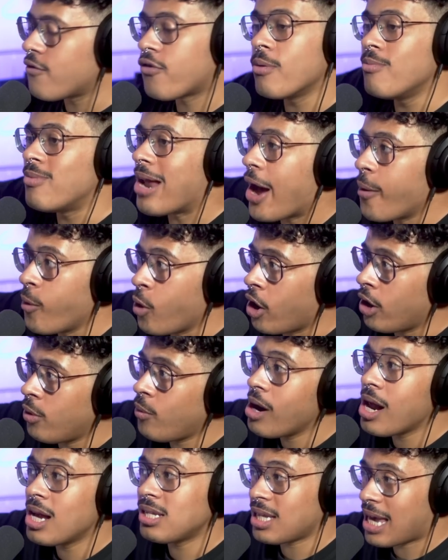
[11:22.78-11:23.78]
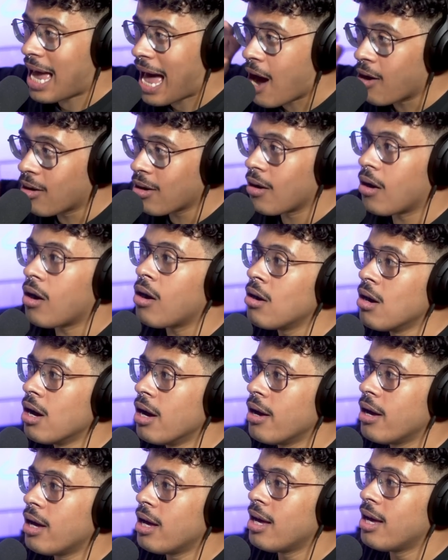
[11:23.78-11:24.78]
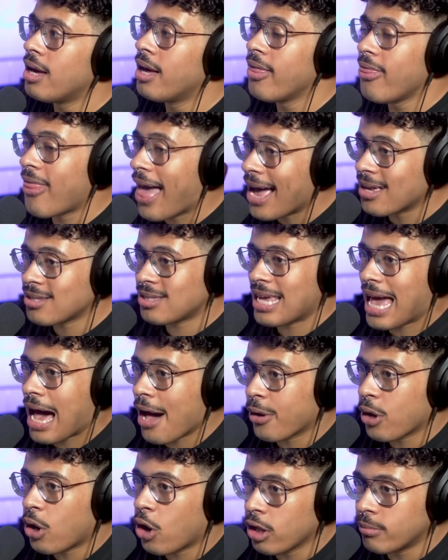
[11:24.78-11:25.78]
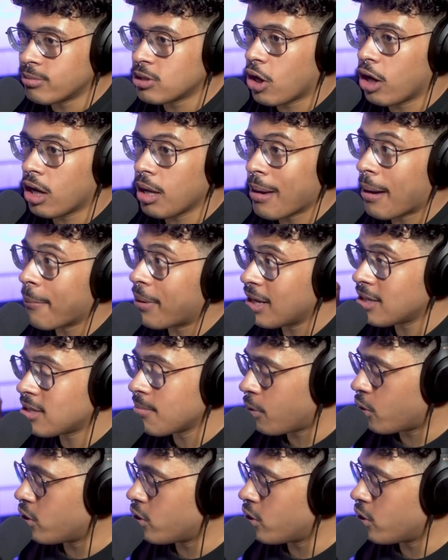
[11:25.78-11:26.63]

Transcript: from now on, when I say alcohol, that's the alcohol I'm talking about. But it's